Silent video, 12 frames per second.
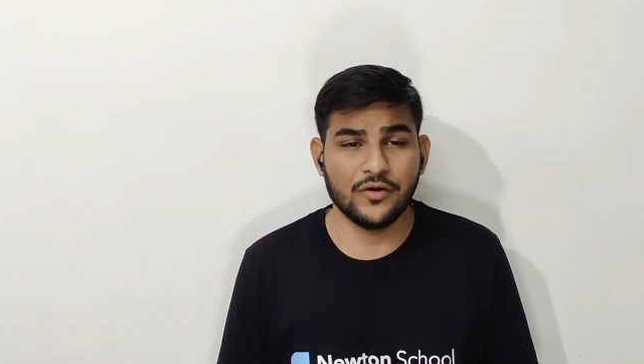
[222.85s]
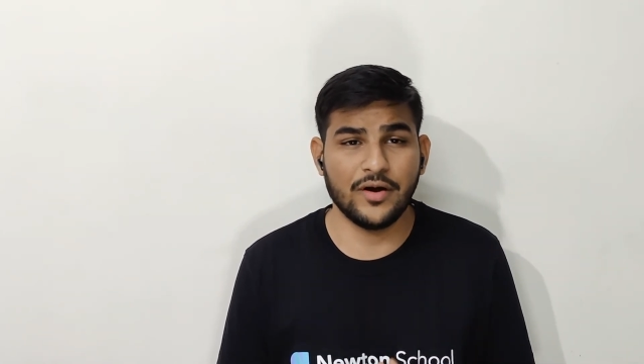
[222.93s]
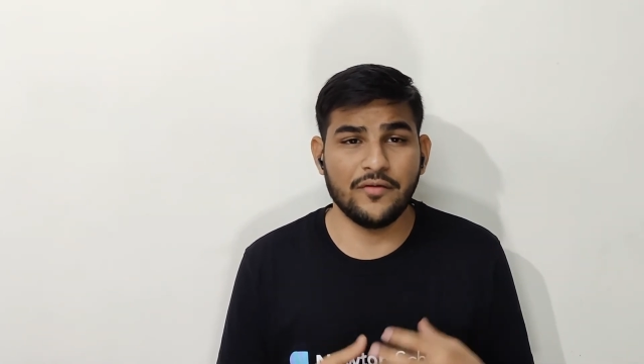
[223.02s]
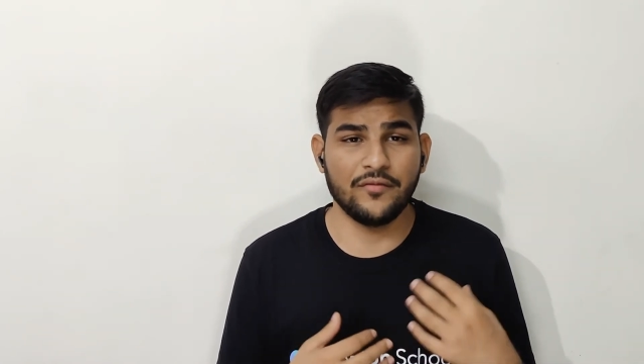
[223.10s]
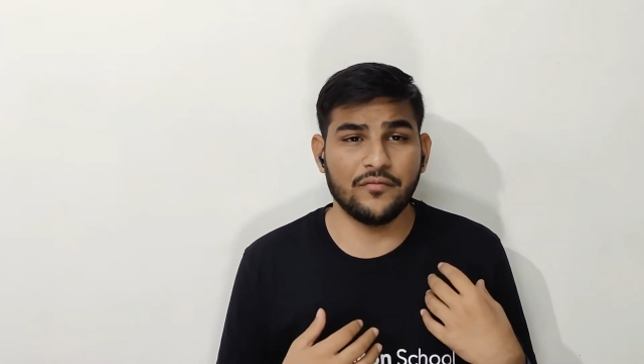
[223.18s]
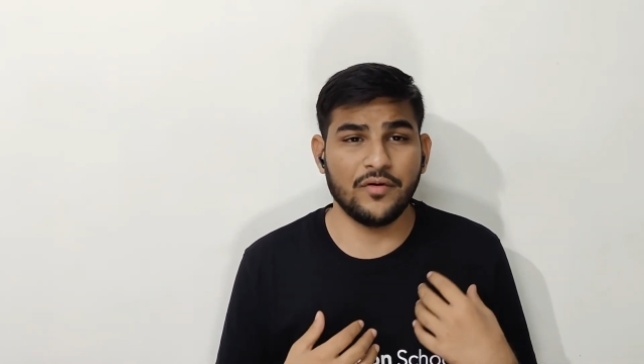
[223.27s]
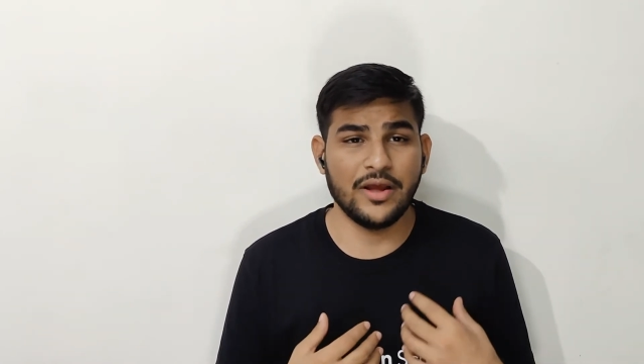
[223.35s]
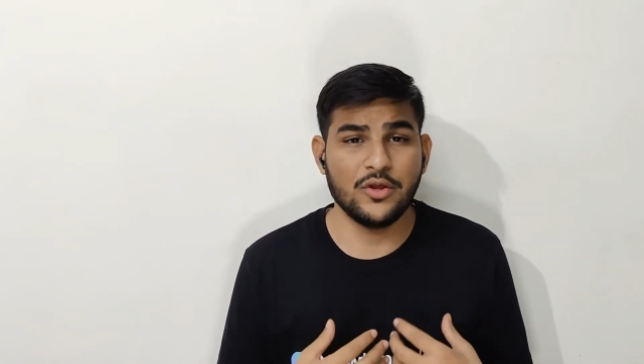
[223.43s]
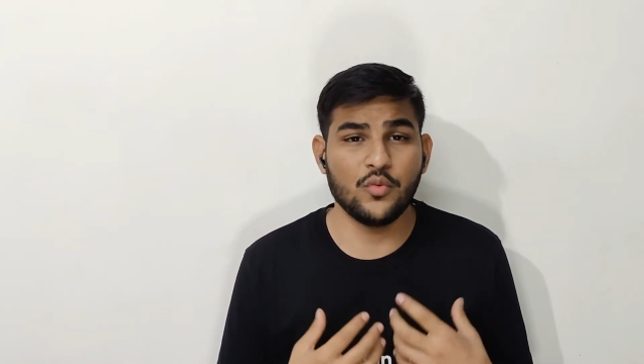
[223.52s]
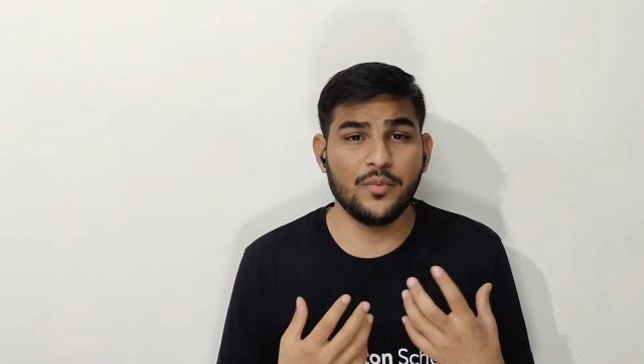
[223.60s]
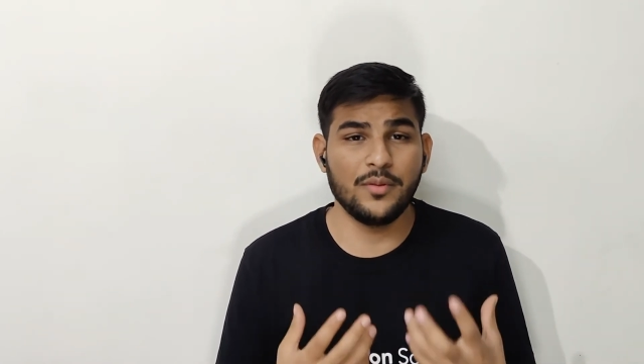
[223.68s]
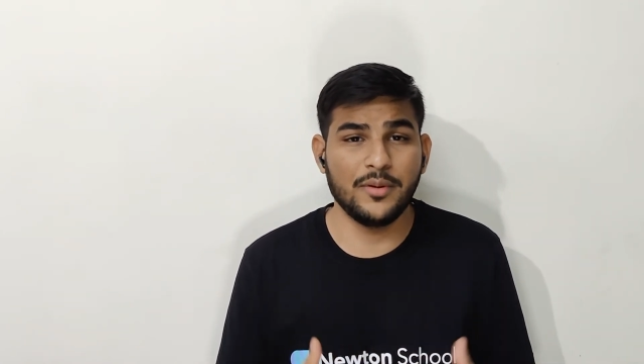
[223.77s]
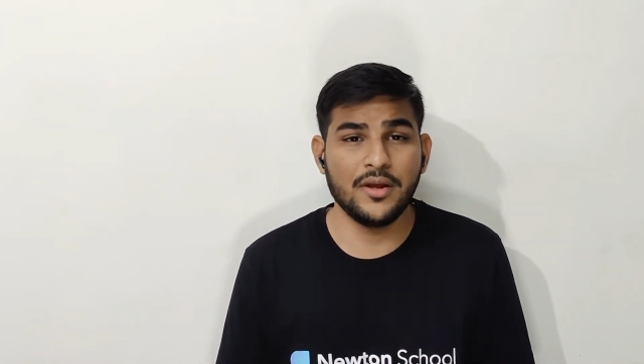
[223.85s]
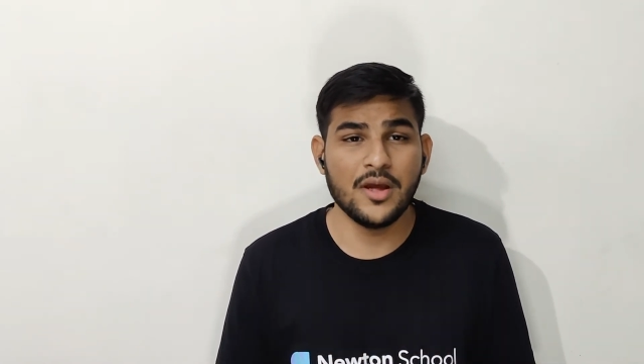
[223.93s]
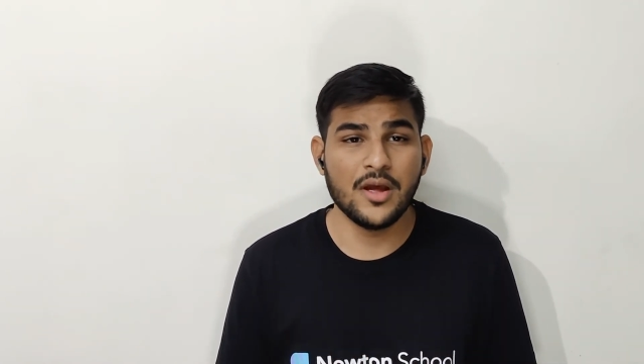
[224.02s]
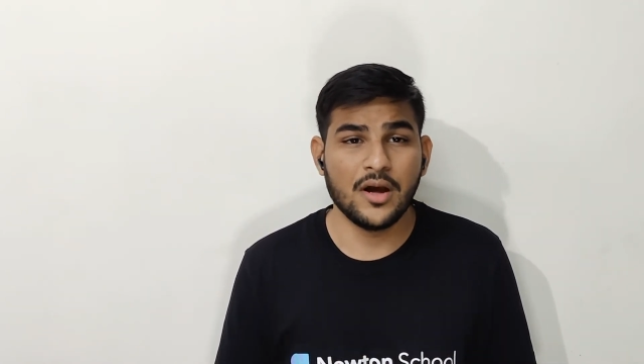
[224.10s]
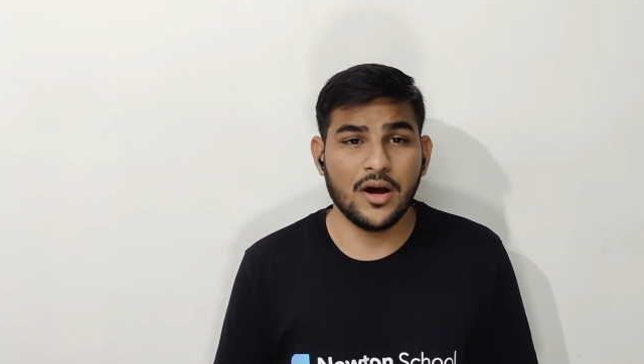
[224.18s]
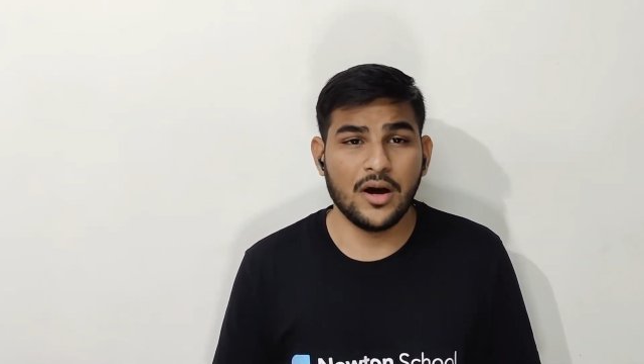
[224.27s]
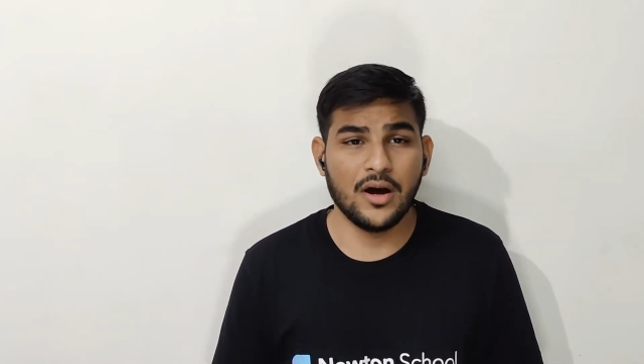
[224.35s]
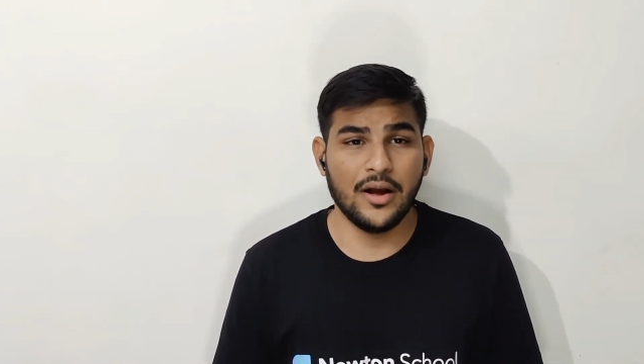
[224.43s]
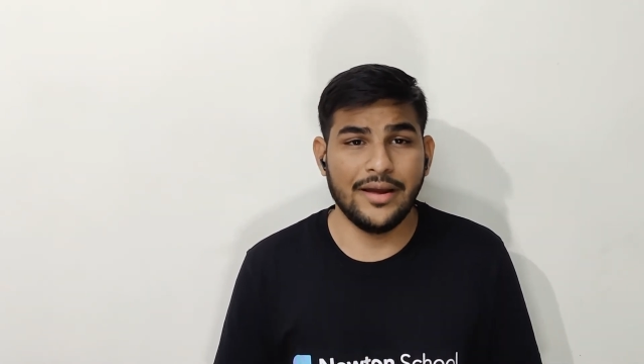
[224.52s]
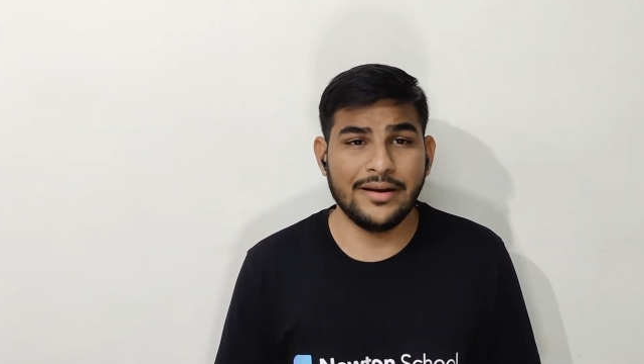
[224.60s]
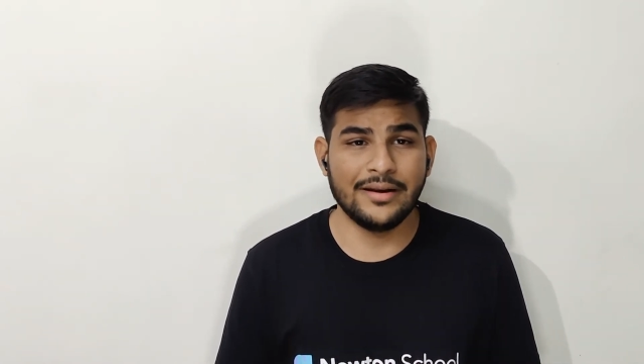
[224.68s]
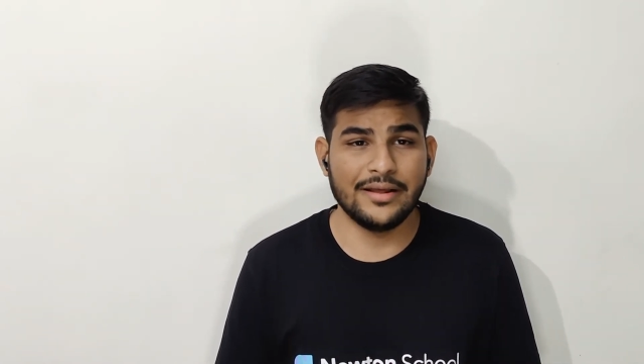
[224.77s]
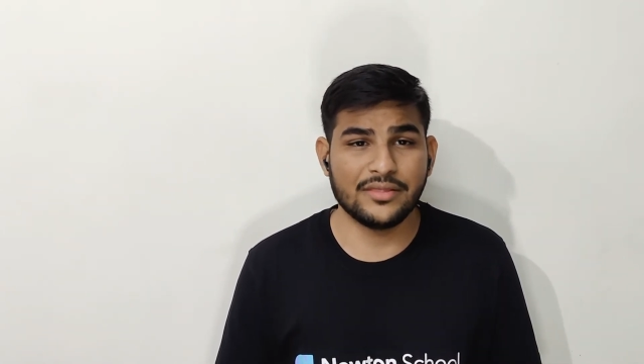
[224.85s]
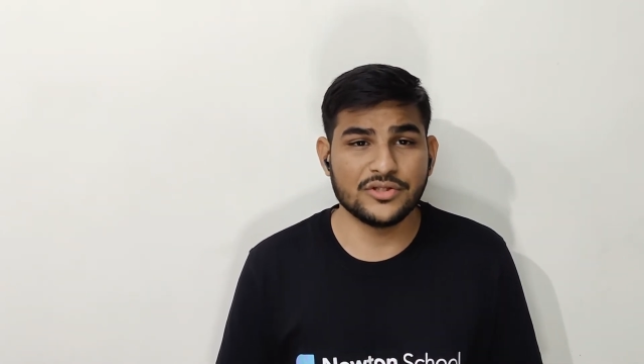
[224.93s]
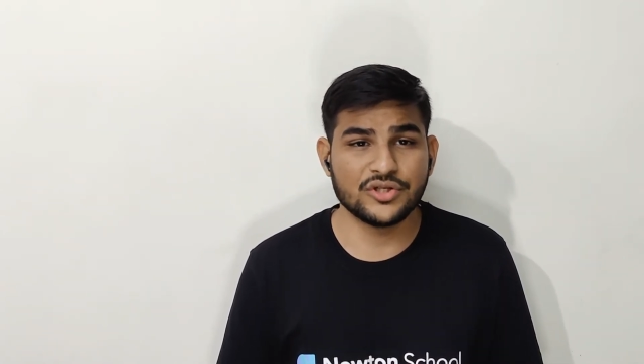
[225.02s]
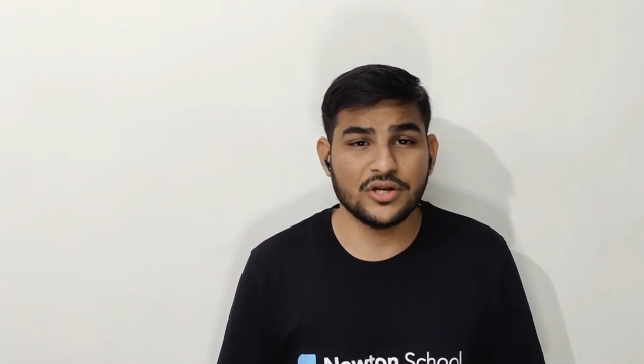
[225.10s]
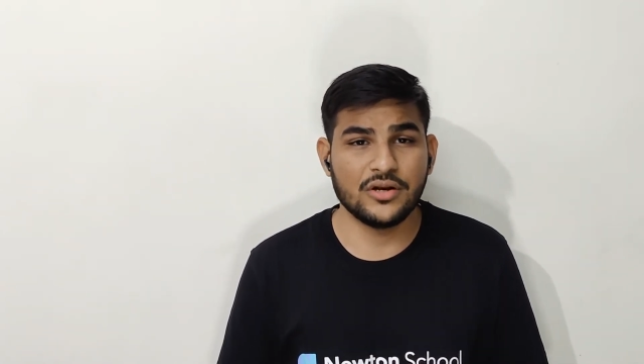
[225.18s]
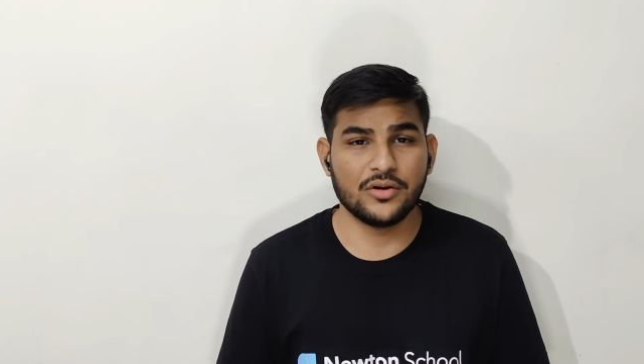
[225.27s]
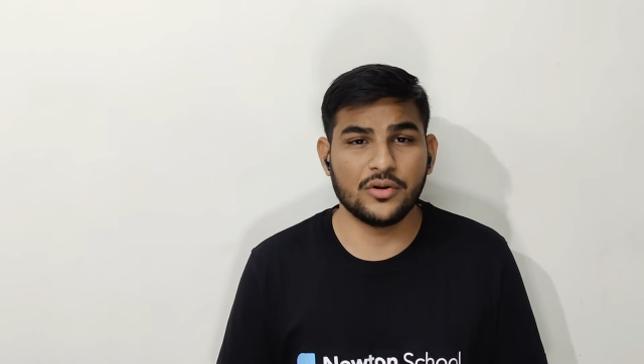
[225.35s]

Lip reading: why you will be an essential,